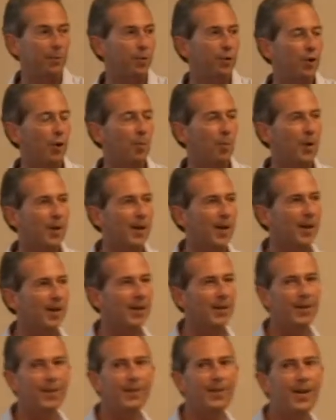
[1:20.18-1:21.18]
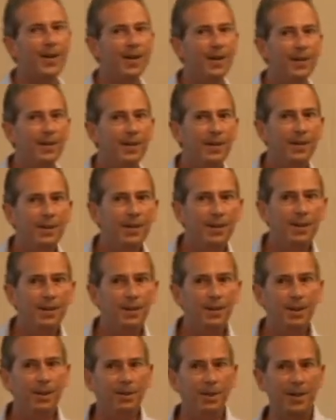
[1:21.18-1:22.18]
it's more complicated than that.
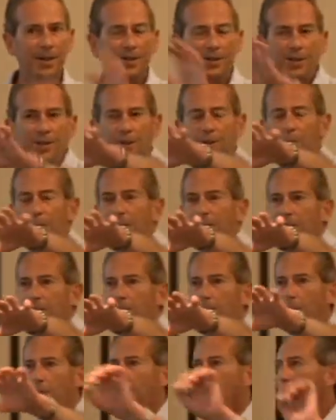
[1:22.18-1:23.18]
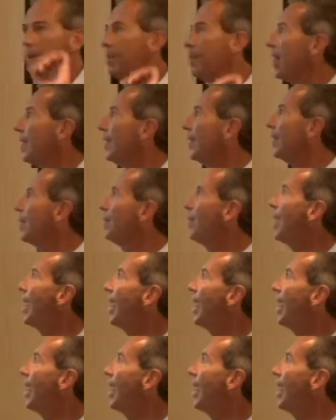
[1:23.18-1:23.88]
And I guess it goes back to the point being made at the